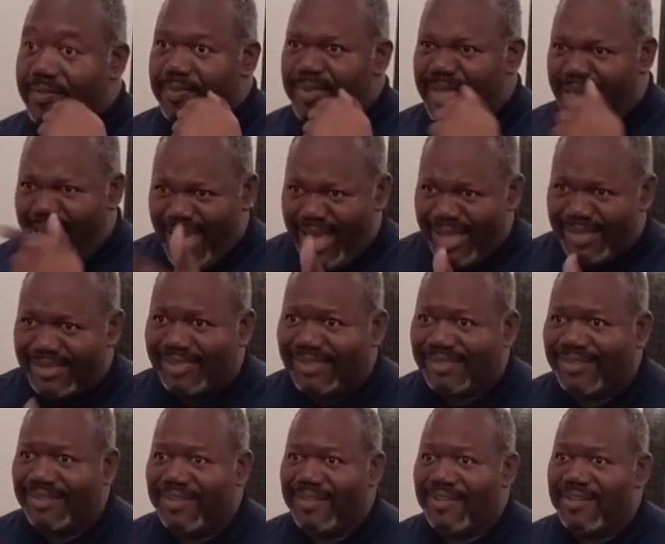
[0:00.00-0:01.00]
Yes.
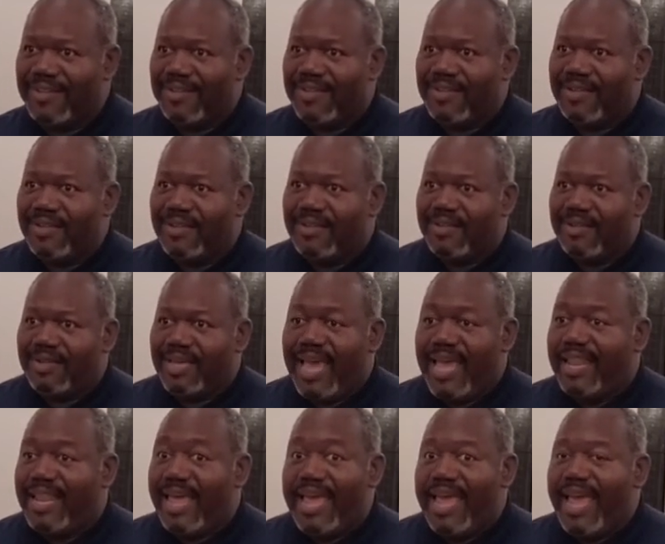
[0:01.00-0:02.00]

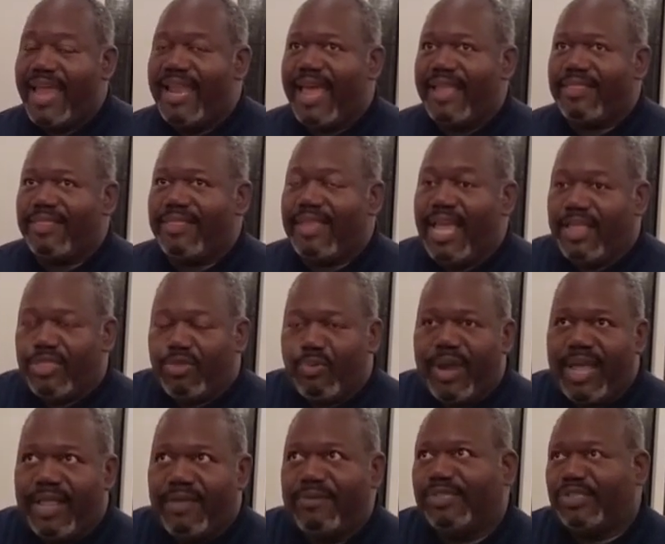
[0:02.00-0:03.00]

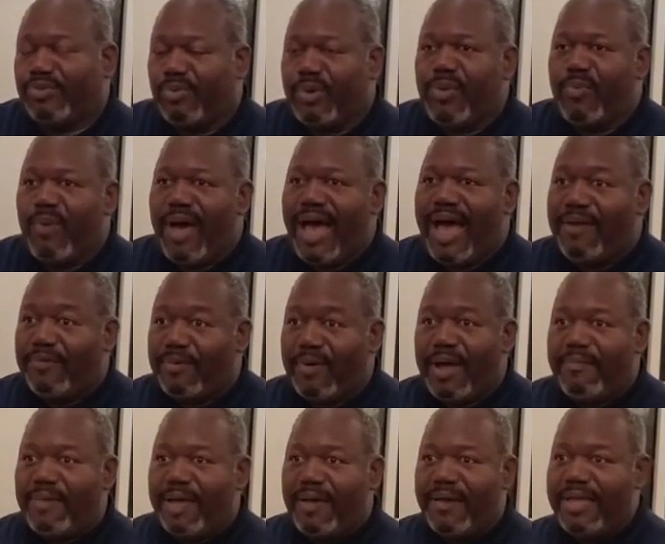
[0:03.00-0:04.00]
three wives.
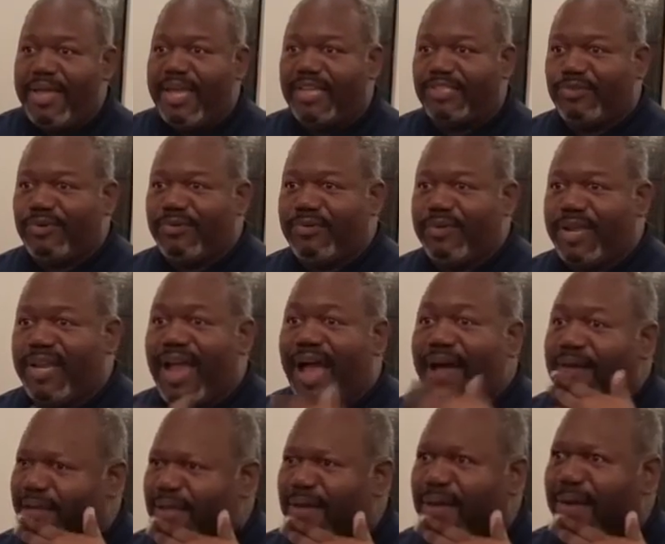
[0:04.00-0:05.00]
My history reading,
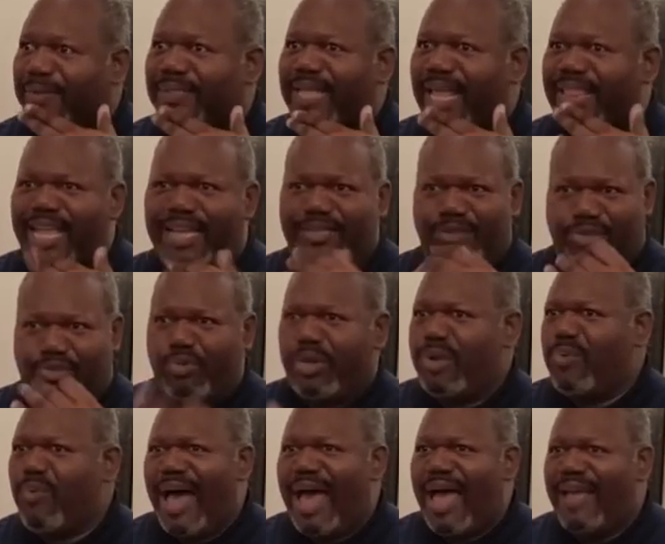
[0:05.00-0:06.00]
I think it was
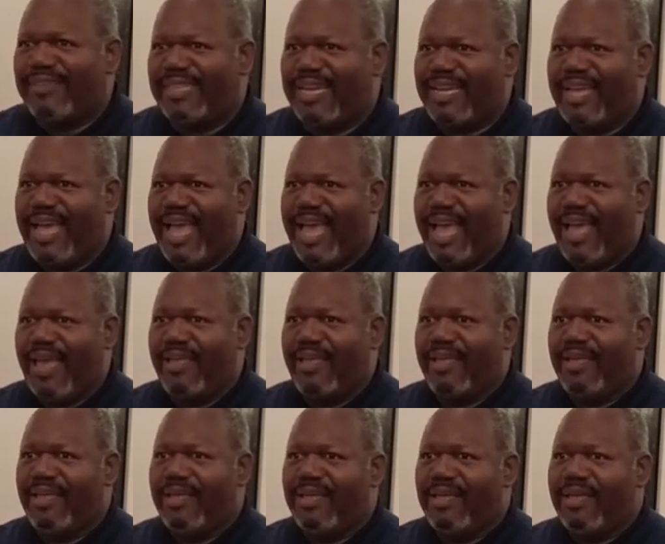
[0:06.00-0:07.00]
3 wives that he had.
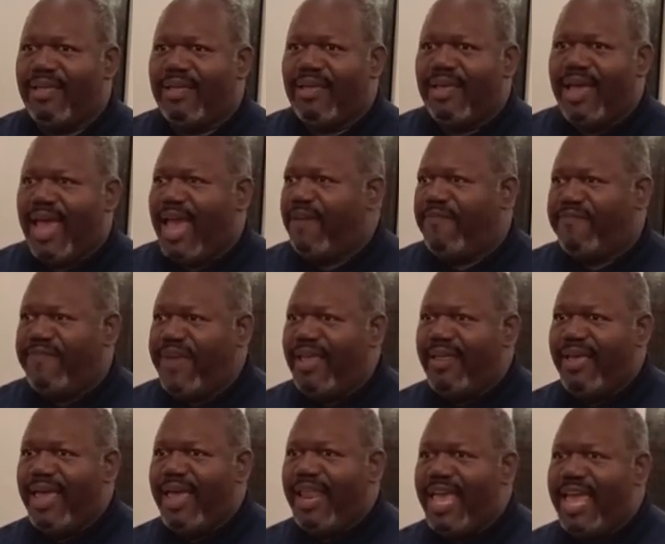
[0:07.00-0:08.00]

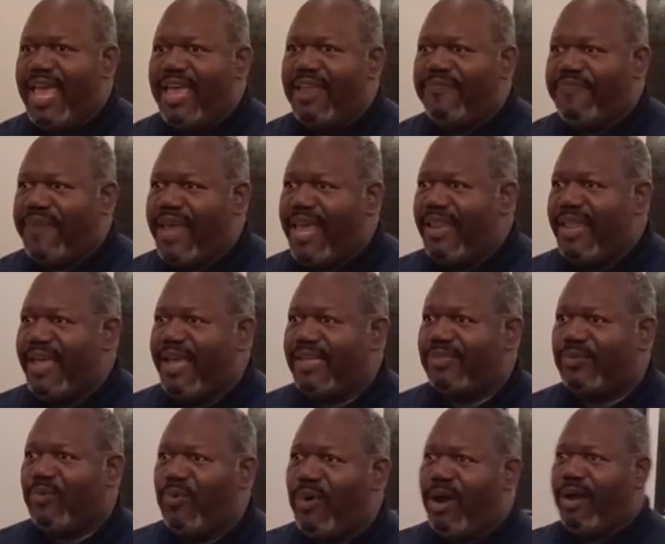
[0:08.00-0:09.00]
And he and
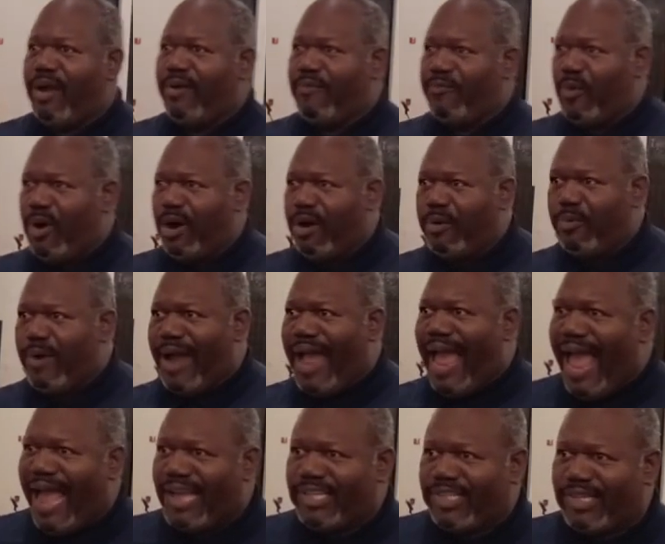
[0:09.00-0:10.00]
Felix were
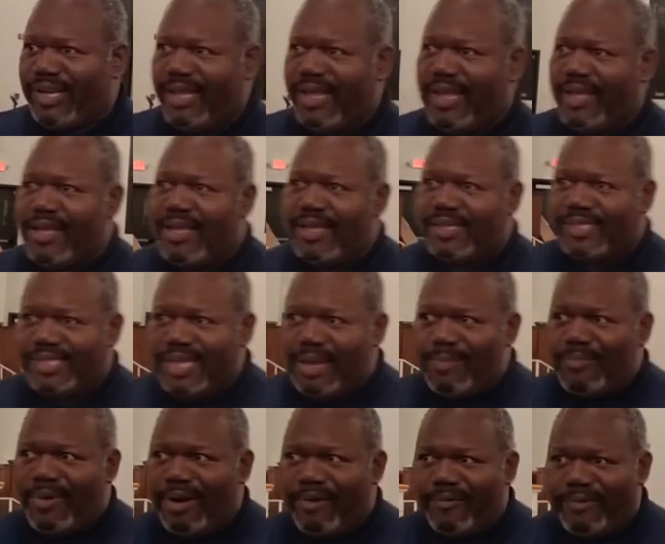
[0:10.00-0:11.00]
actually
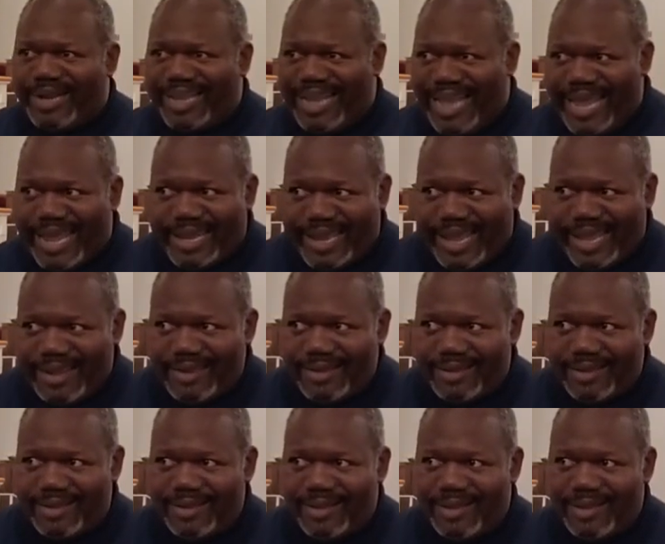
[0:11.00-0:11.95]
somewhat related.